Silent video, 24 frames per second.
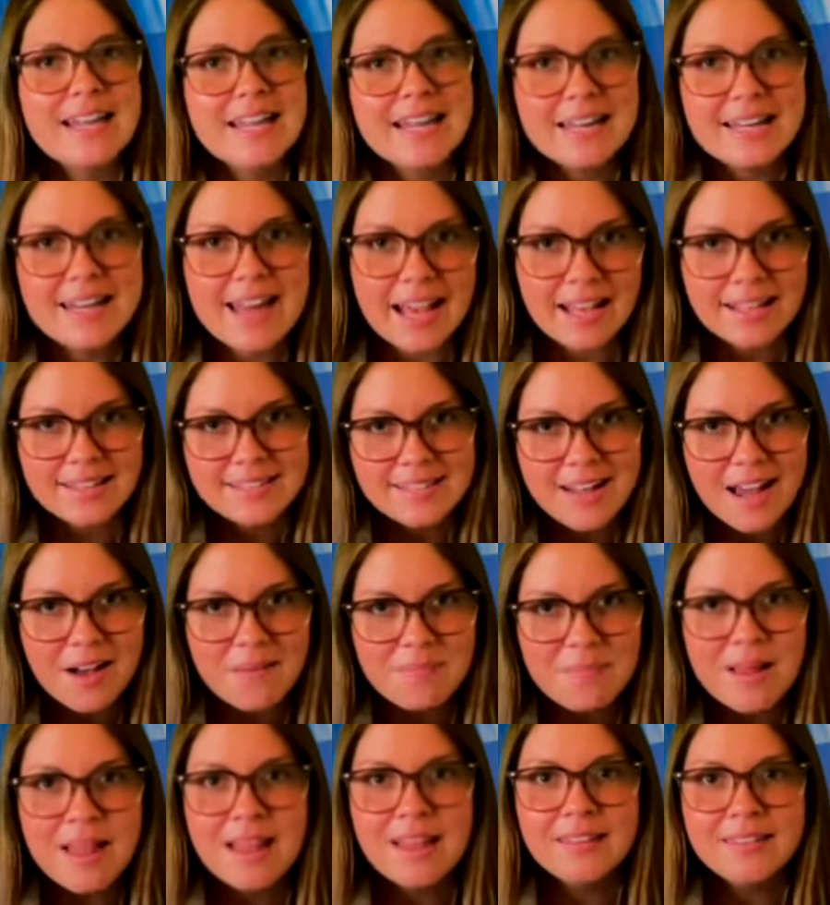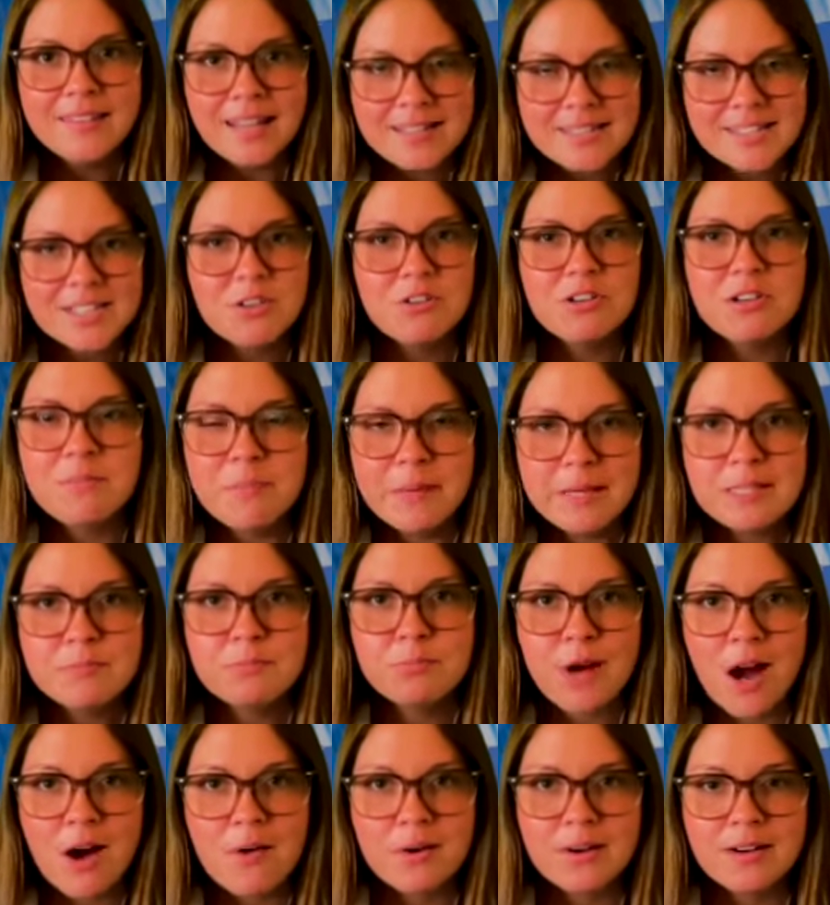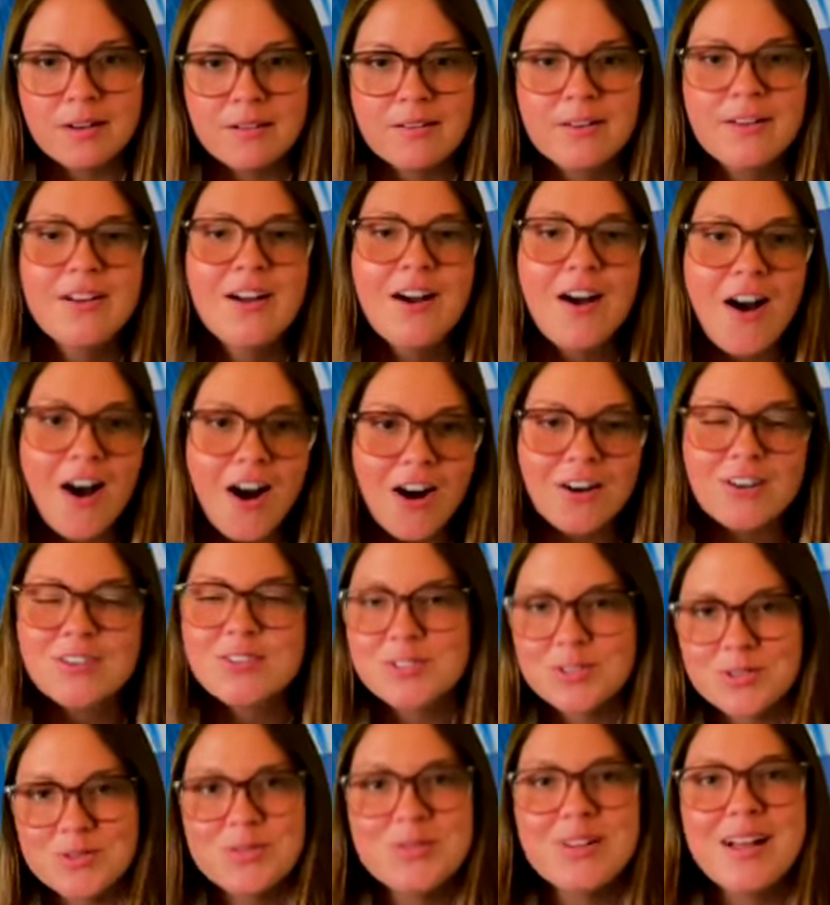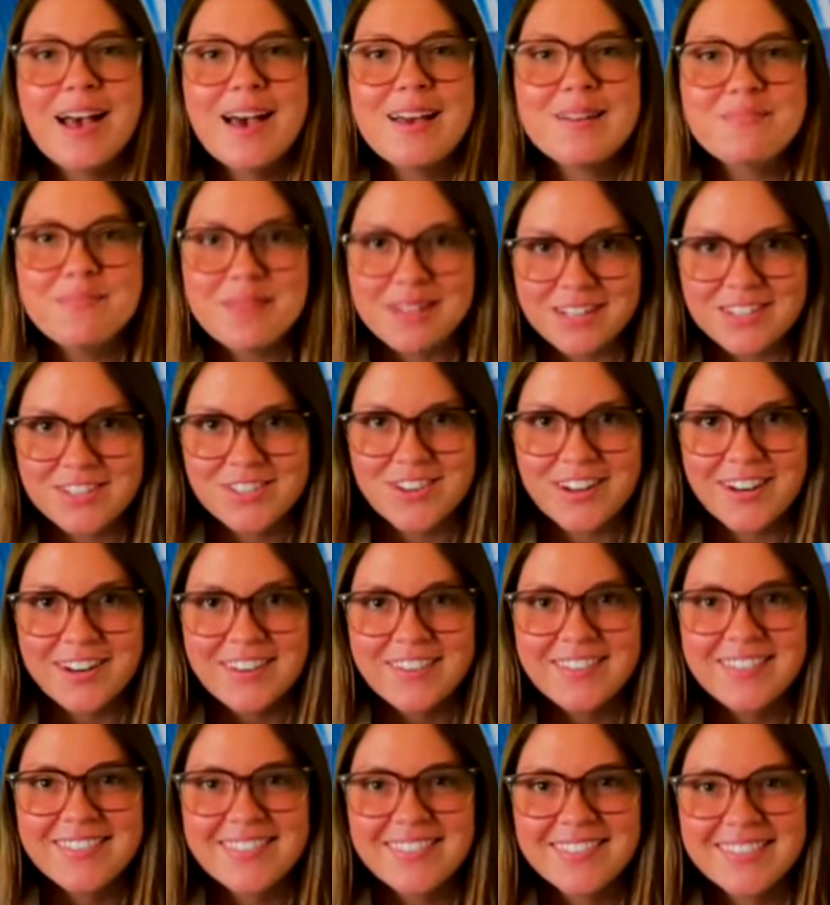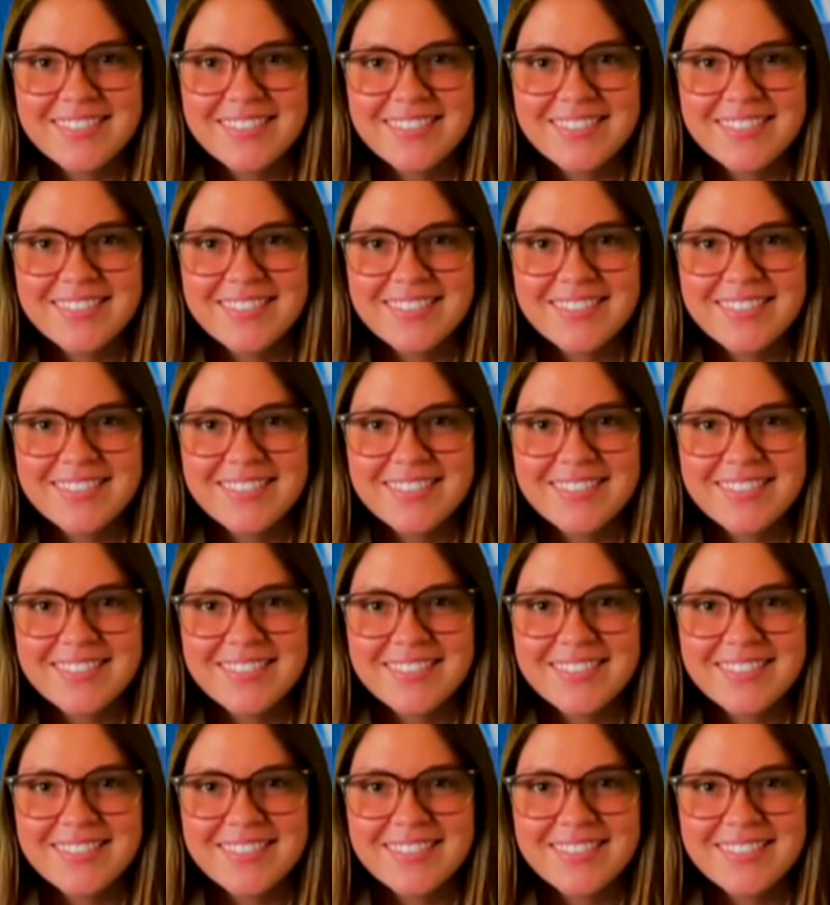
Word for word: Next up, Let's go to Miss Brower, our school administrator.